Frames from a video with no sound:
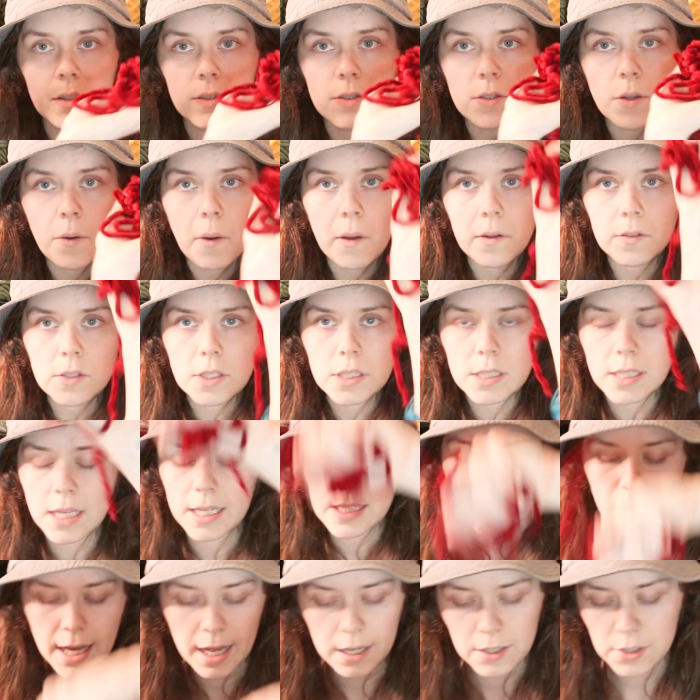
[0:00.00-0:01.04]
so I'll just
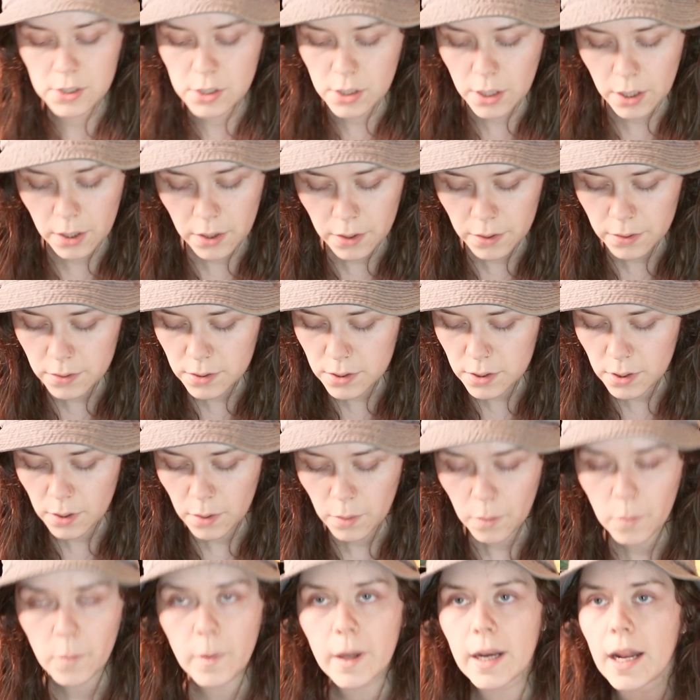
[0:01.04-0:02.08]
attach those
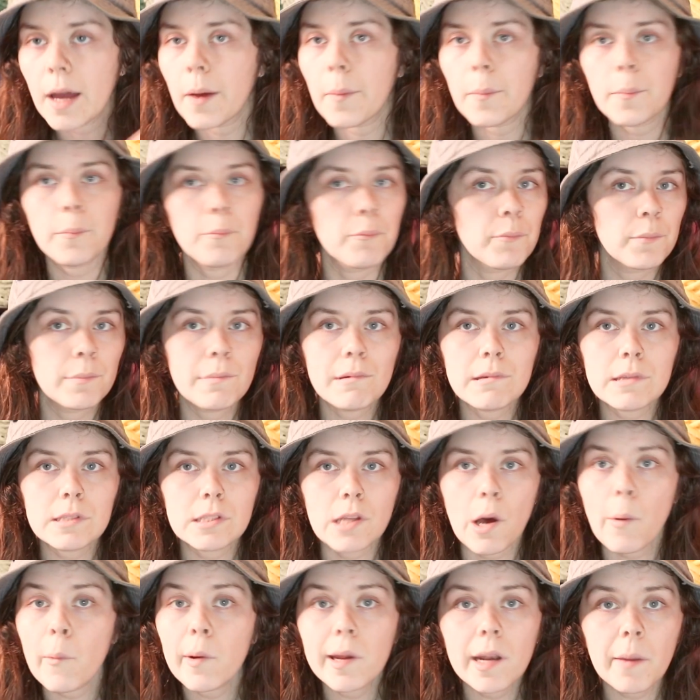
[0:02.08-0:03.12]
when I'm
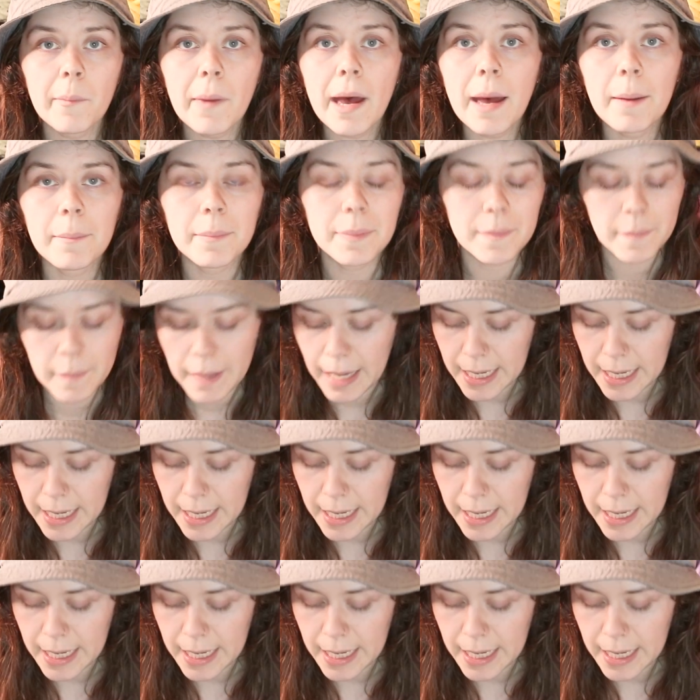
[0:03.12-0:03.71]
sewing them up.